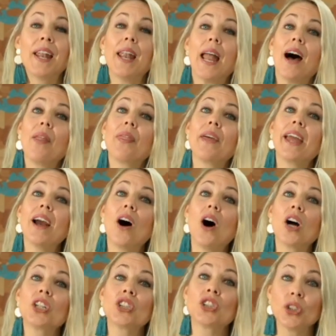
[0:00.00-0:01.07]
Now there
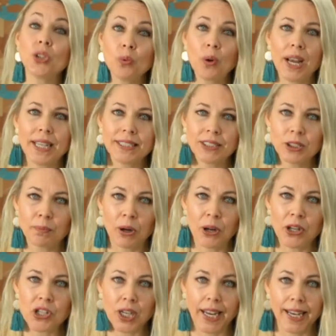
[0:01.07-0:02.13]
are 2 ways to
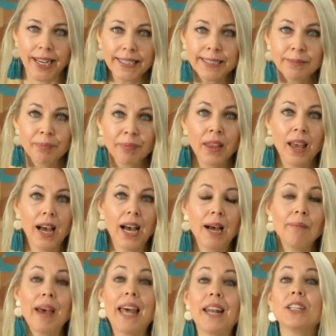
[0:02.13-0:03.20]
poach eggs
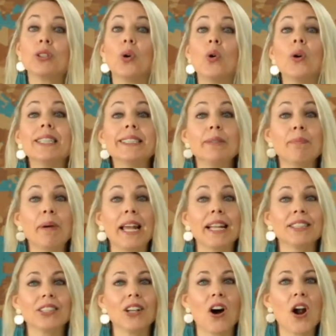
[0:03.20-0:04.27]
and it always
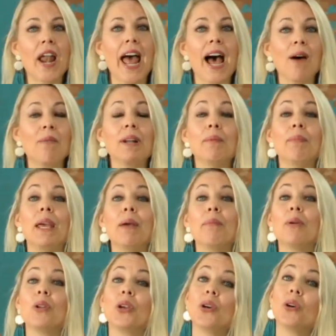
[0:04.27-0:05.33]
depends on how many
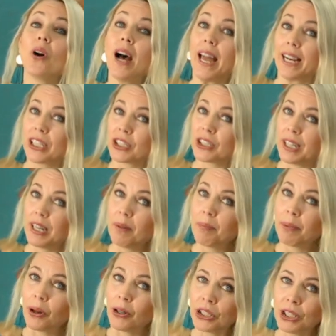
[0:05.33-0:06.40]
people you are actually
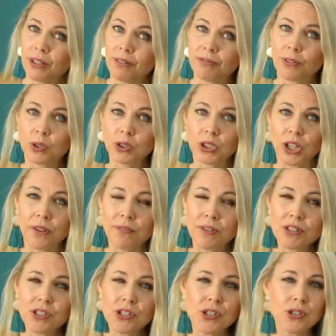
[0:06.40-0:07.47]
poaching for. So if
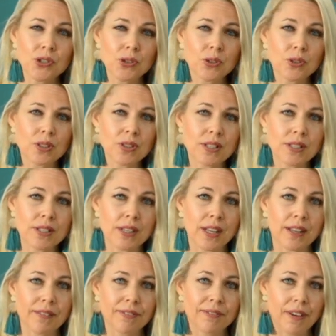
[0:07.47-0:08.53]
it's just yourself and
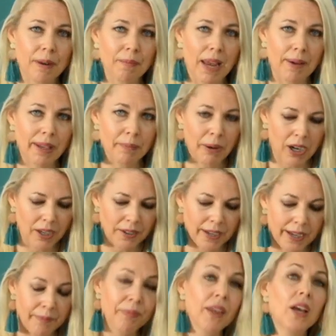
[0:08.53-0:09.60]
maybe a partner,
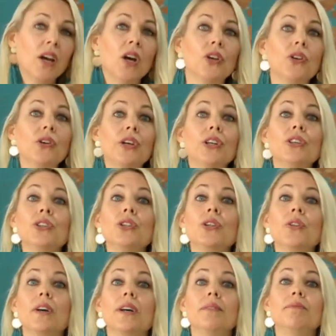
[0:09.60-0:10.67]
you can do the
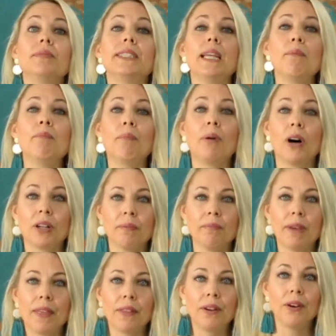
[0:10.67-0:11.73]
deep pot method
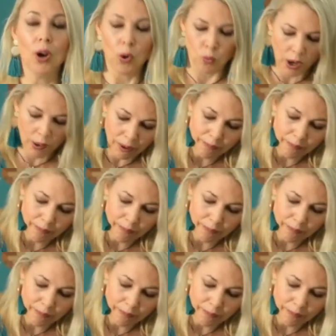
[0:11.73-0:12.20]
where we make the